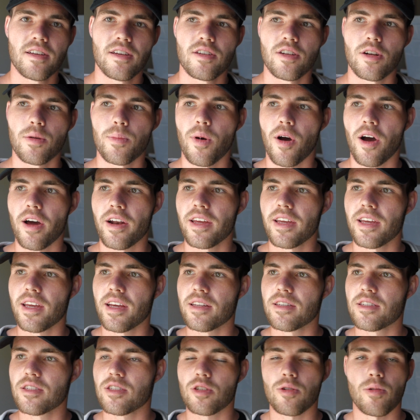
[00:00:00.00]
your body
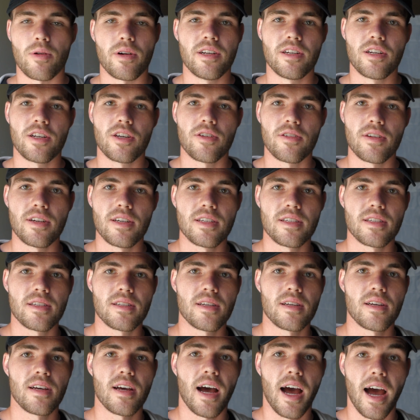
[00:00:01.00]
gets 20
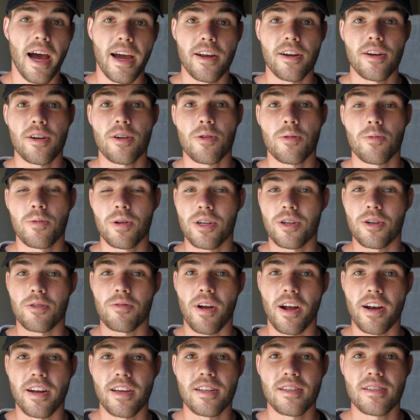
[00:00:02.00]
degrees higher when you're
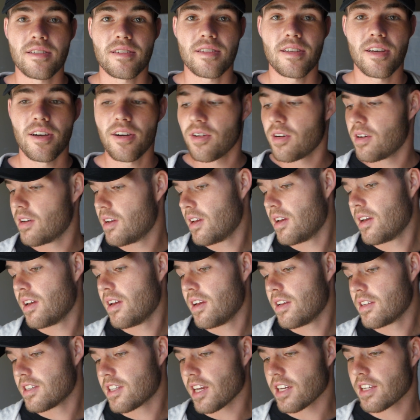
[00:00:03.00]
running. So
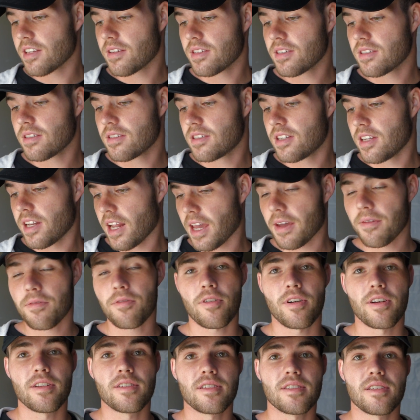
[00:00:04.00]
take today
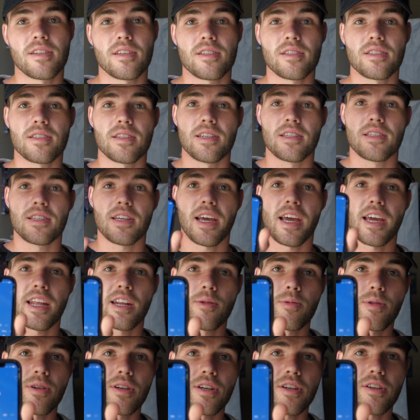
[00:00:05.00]
for instance, it's
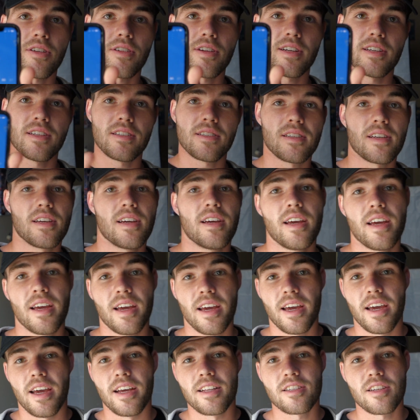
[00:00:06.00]
81 degrees.
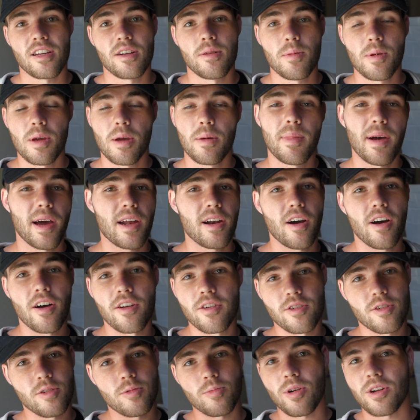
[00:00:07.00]
It's gonna be about
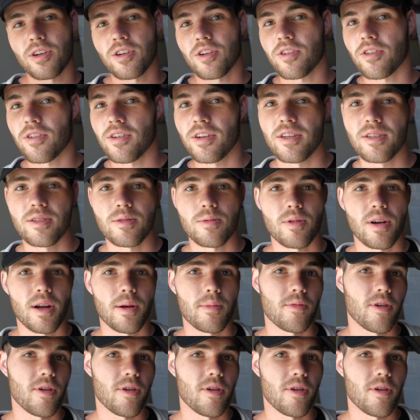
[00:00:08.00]
101 degrees when I'm